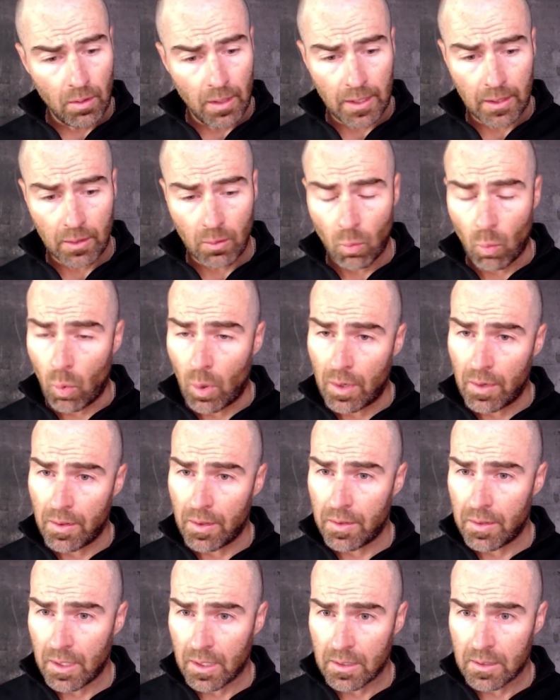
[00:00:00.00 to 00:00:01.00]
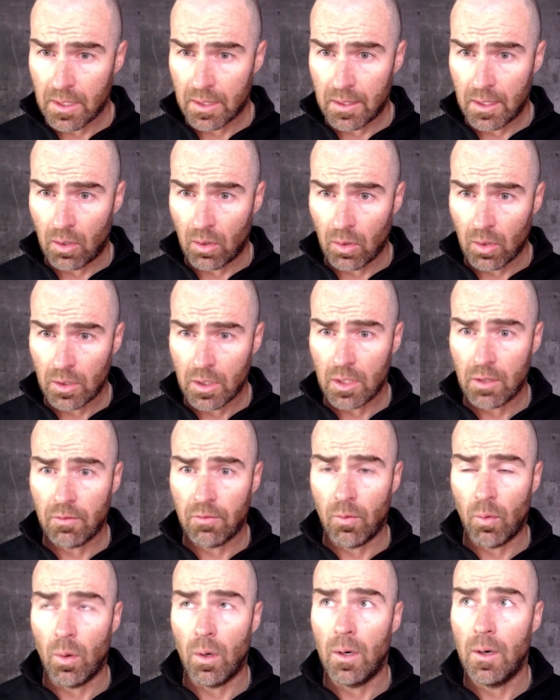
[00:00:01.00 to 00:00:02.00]
Like, what are the things that they're looking
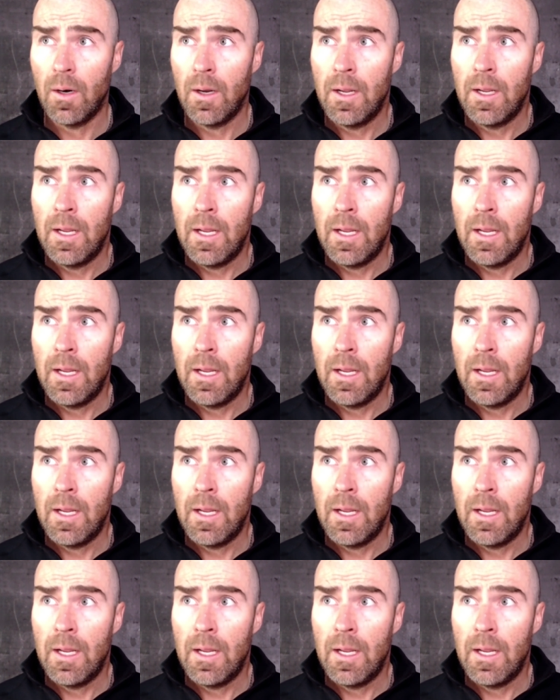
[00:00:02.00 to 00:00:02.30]
for?